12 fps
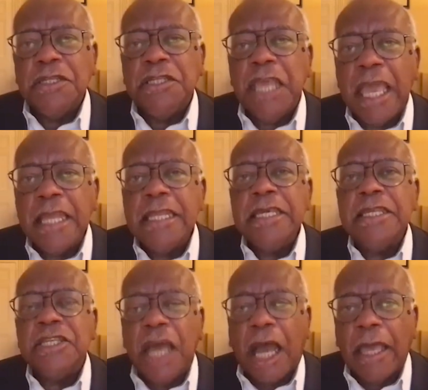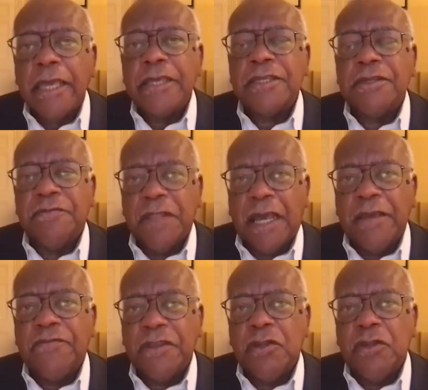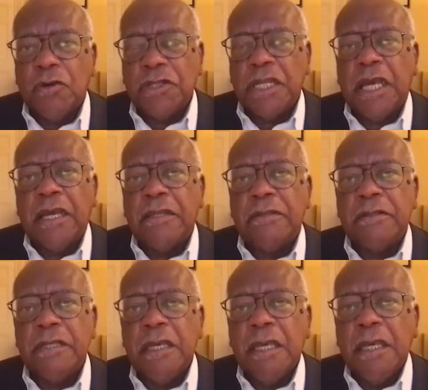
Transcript: daily diet of life in Northern Ireland.